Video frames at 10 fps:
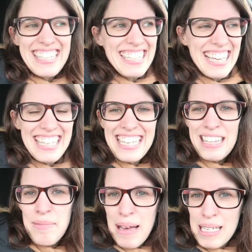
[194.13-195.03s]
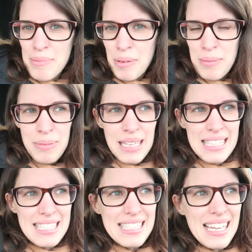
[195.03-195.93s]
The lady at the passport
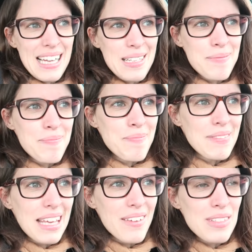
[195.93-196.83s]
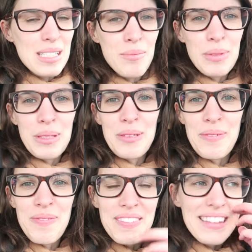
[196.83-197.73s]
place um, gave us a
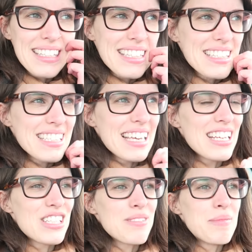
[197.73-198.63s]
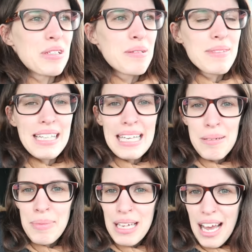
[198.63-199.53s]
balloon to get Miriam to
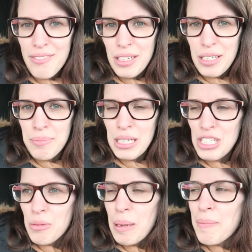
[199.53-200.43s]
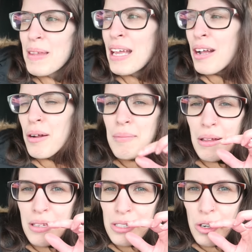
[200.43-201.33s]
get a, have a good picture, but her
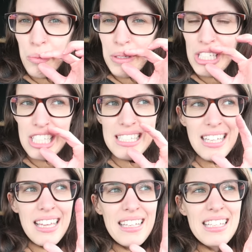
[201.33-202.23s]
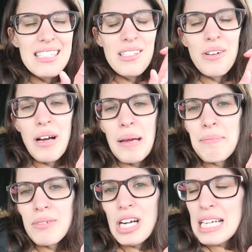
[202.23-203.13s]
mouth is open just slightly, so
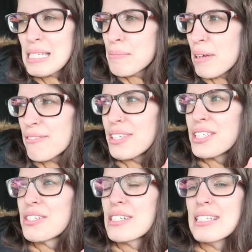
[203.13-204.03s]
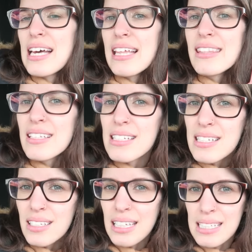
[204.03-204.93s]
I'm crossing my fingers that they'll
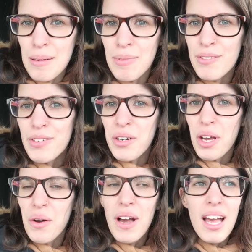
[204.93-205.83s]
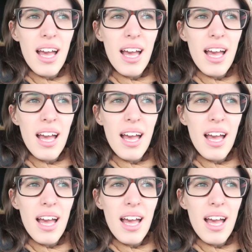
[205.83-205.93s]
still accept the photo